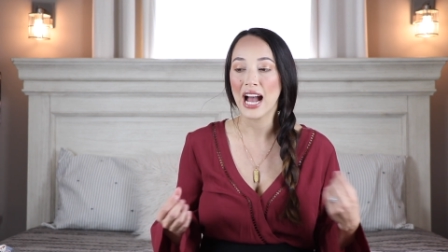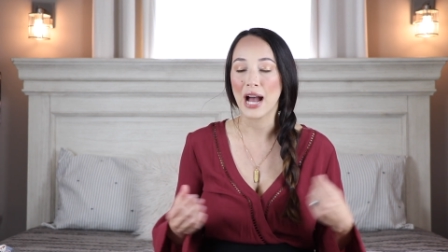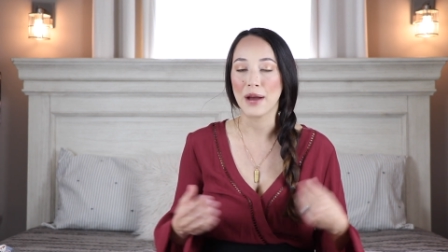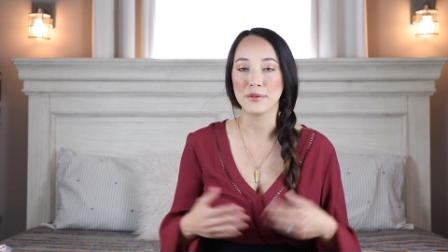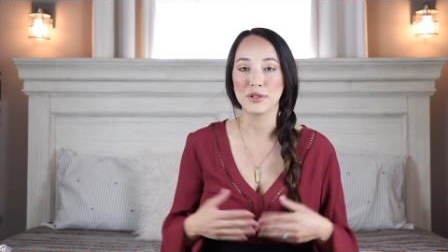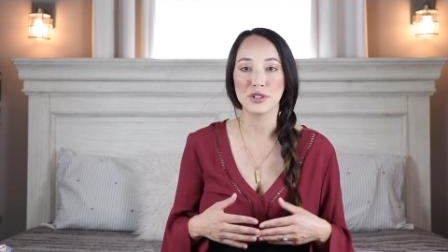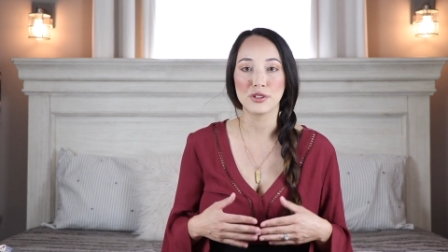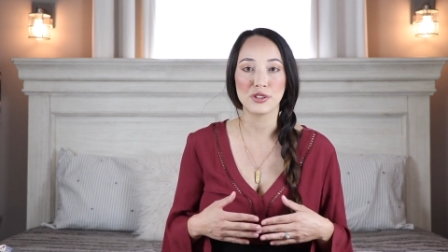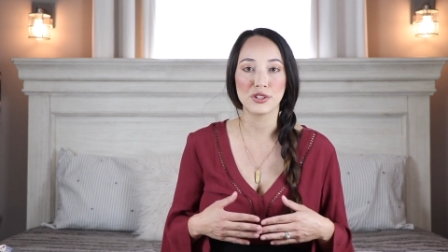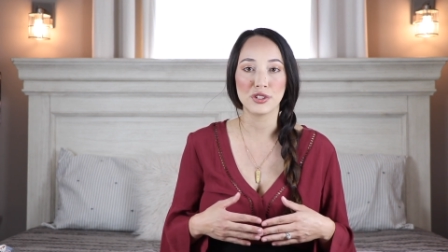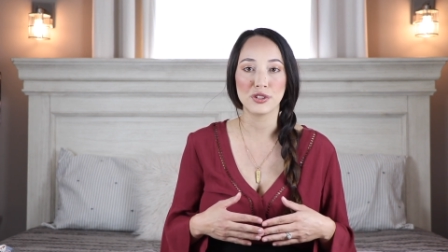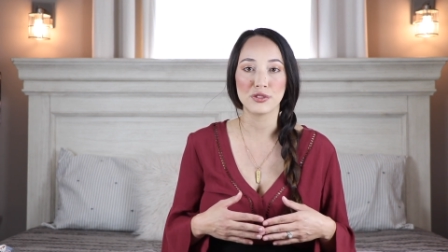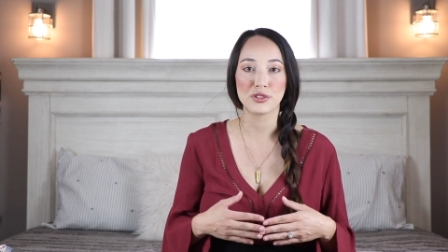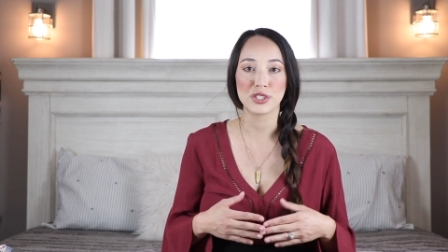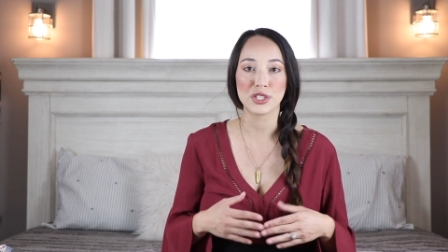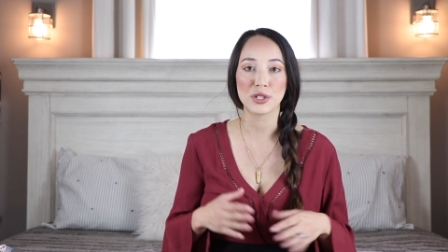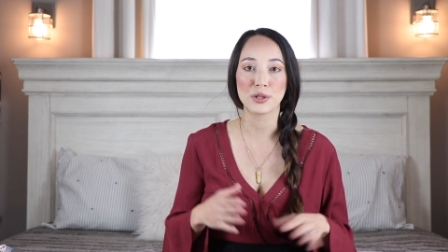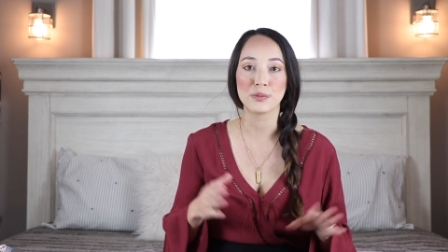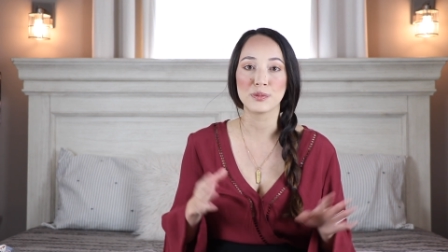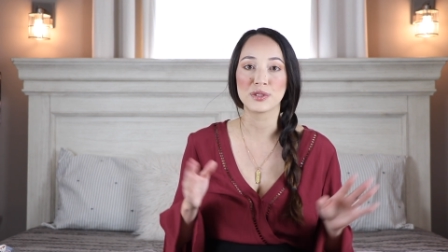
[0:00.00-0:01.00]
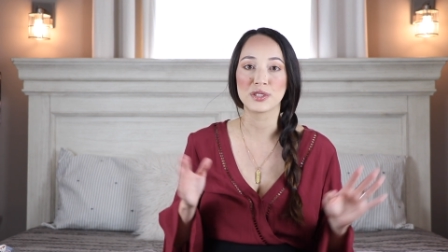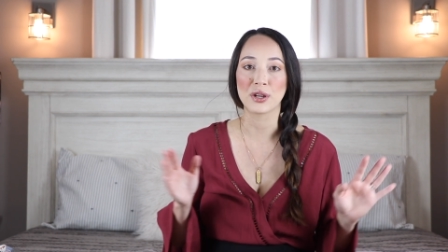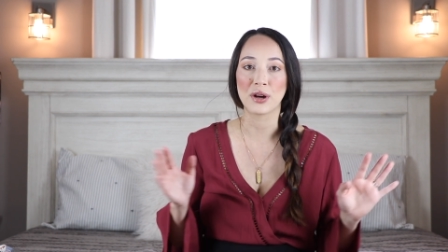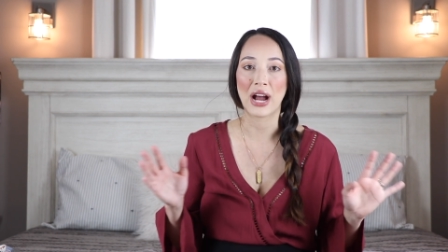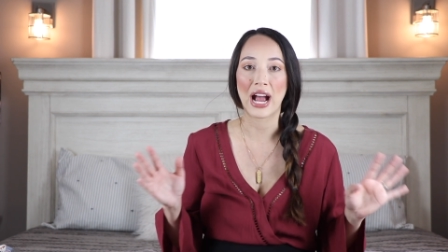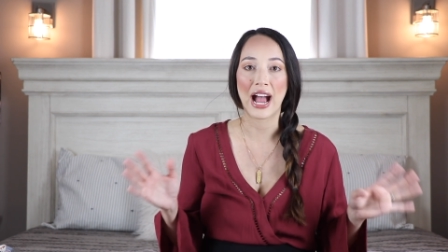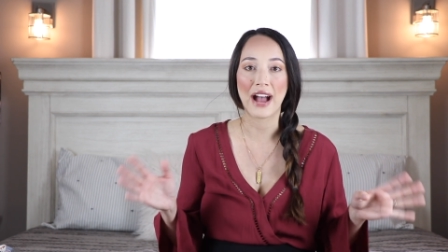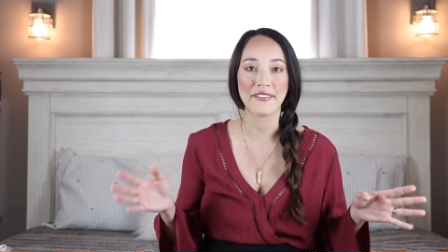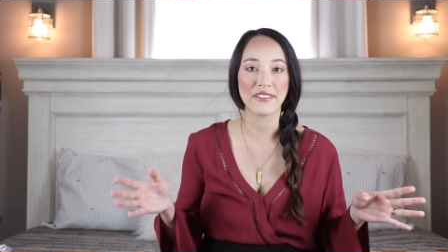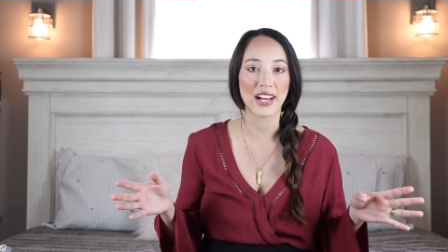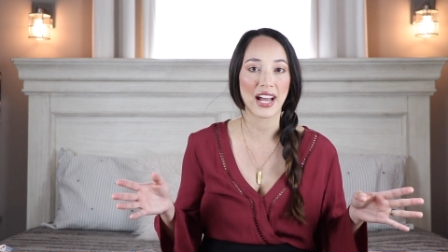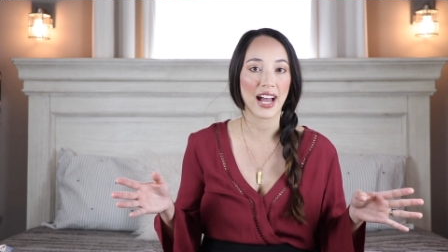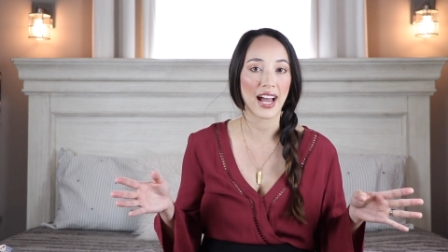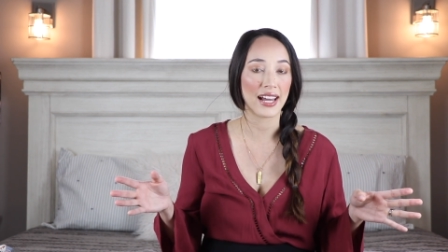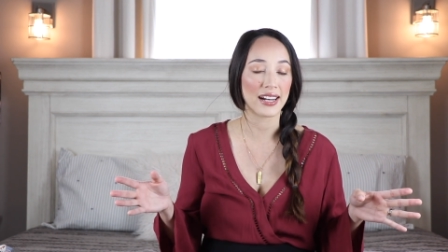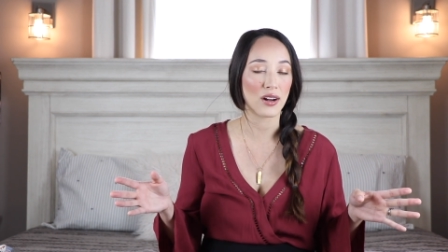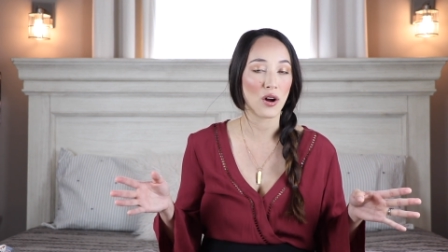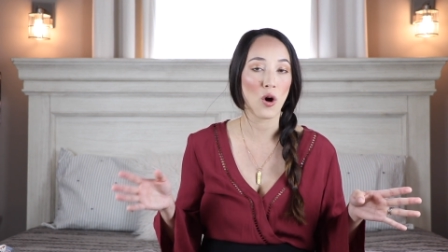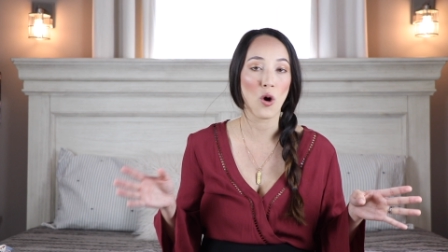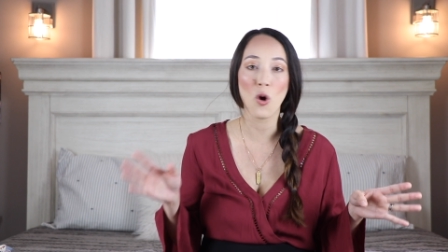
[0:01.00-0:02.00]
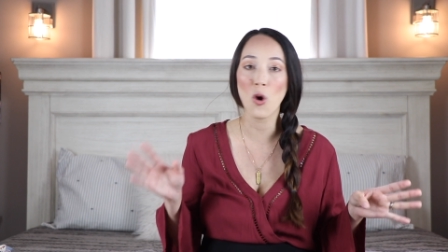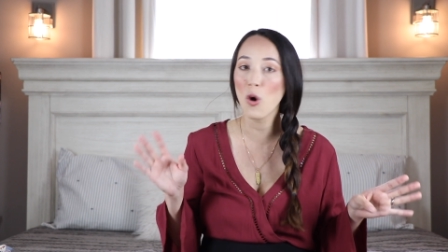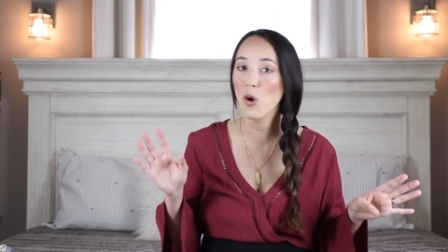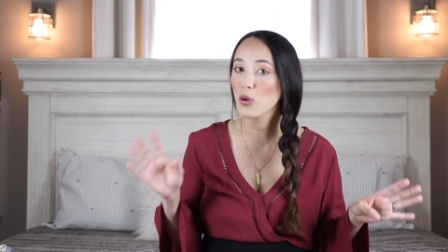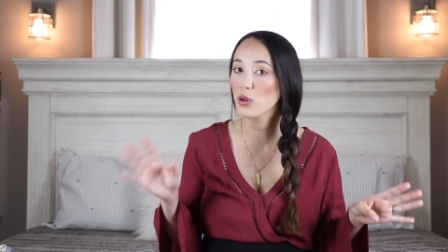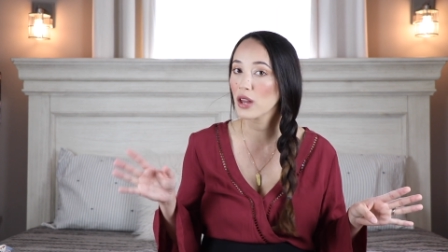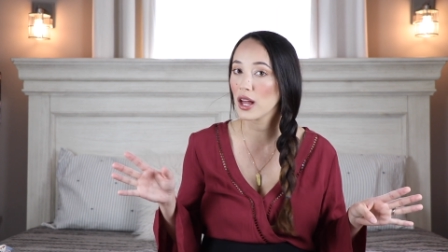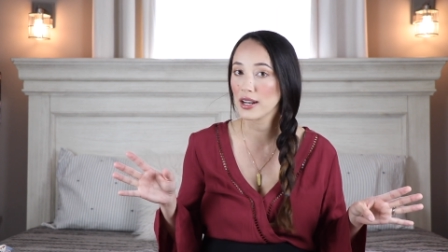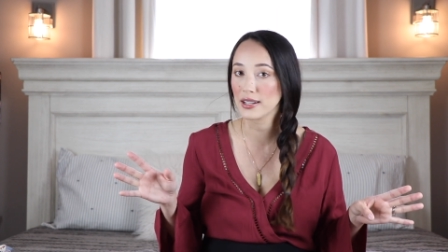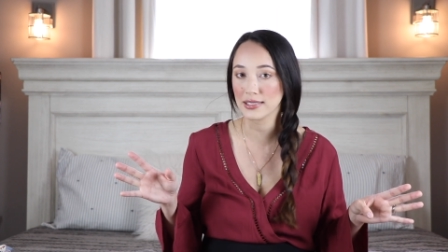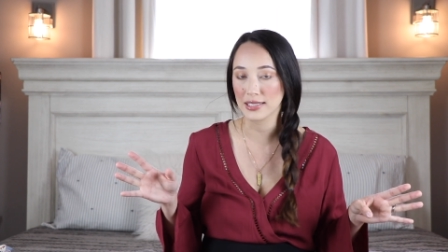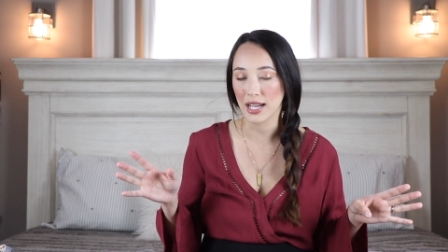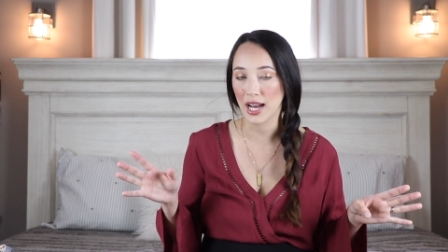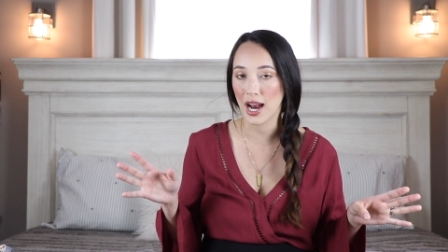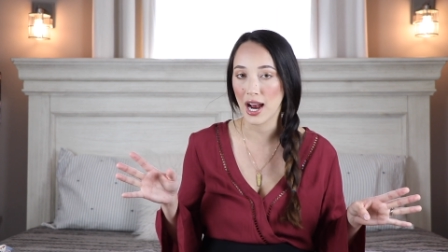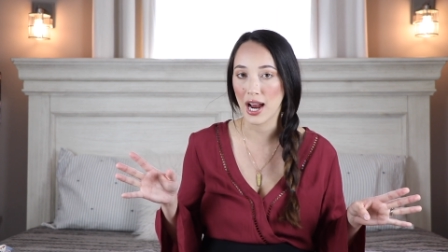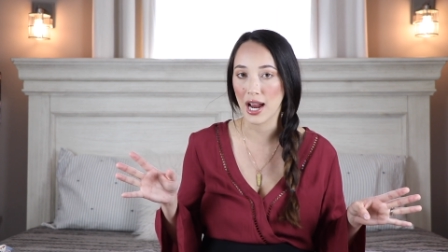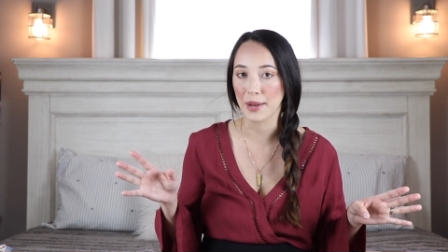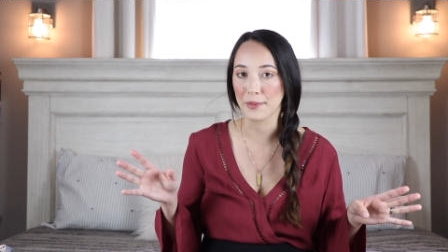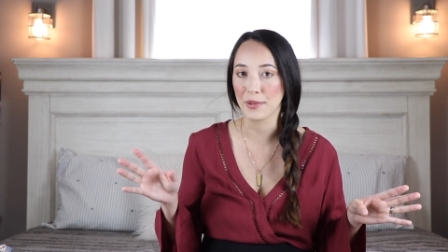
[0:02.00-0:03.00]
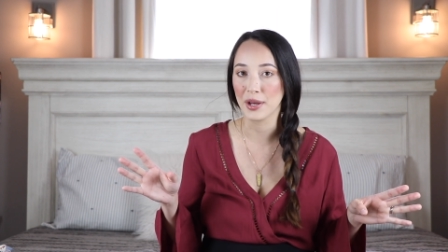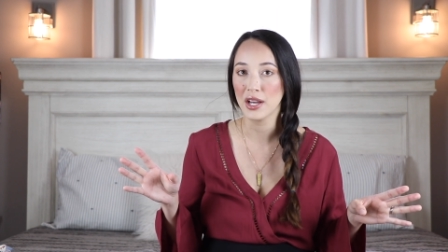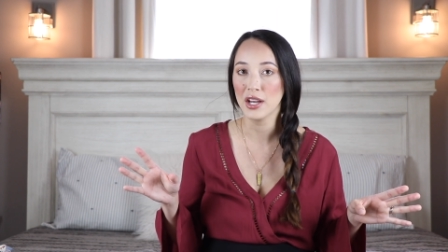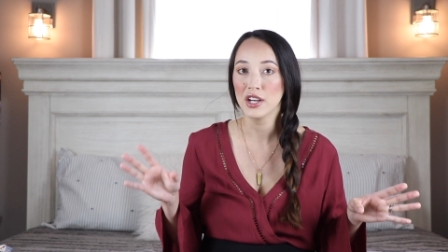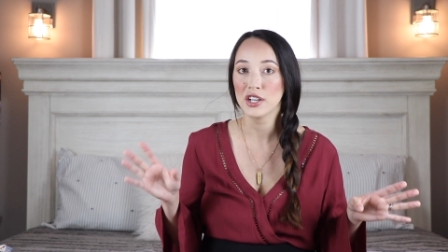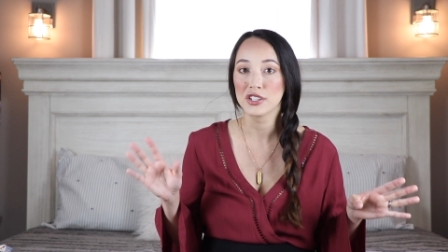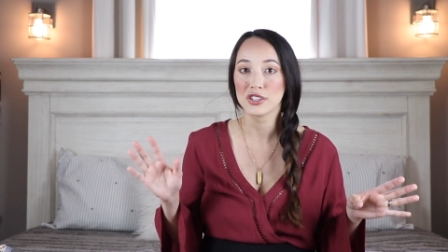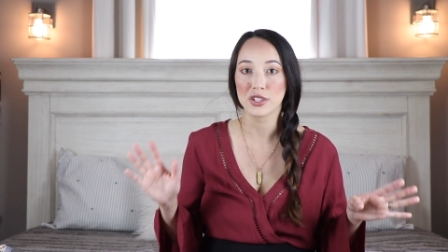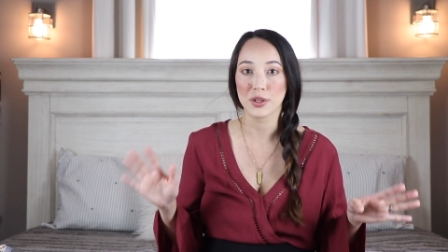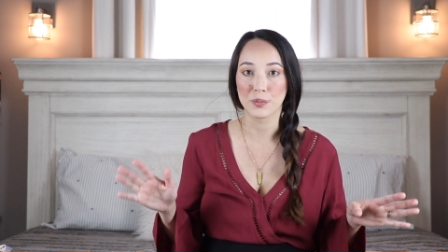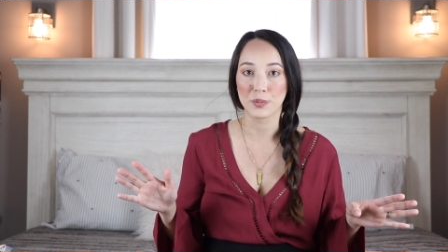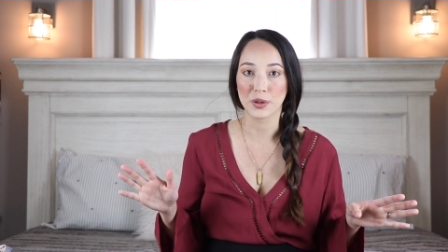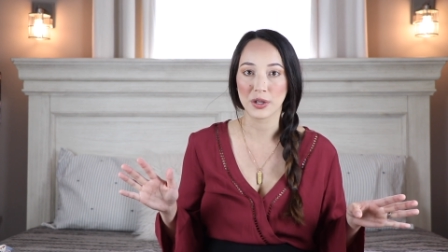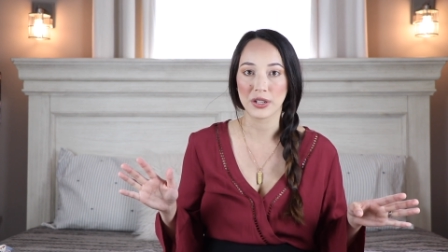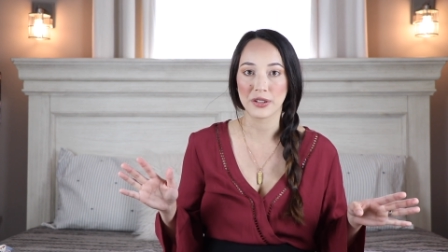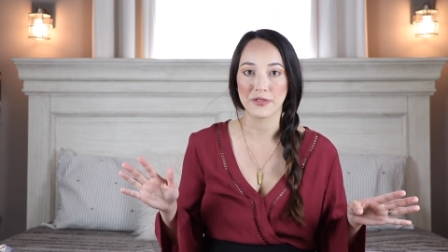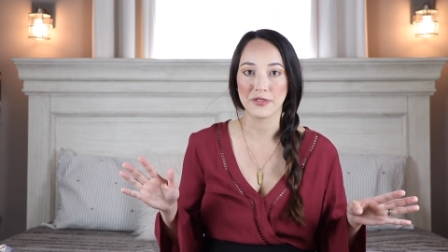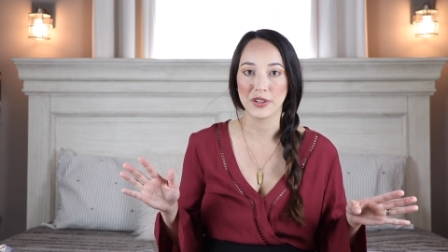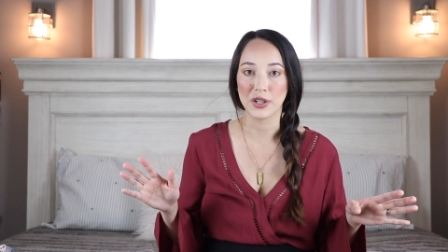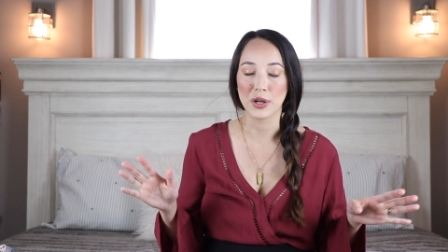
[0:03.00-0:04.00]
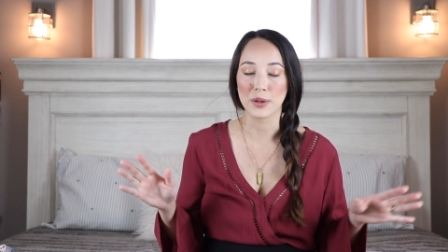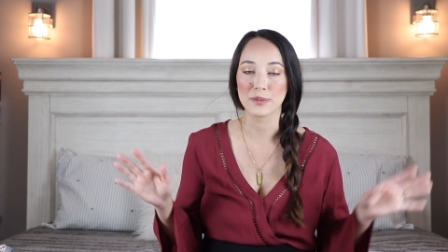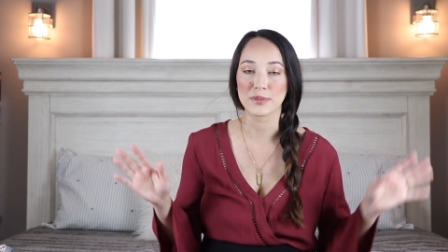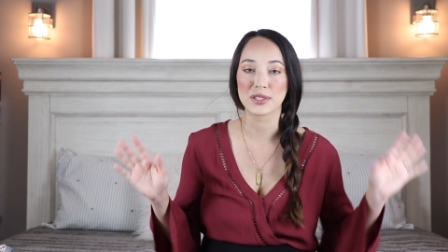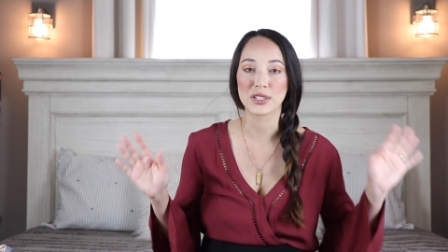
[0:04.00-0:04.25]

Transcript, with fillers: I'm new to YouTube, so I haven't had a whole lot of time to pre-film.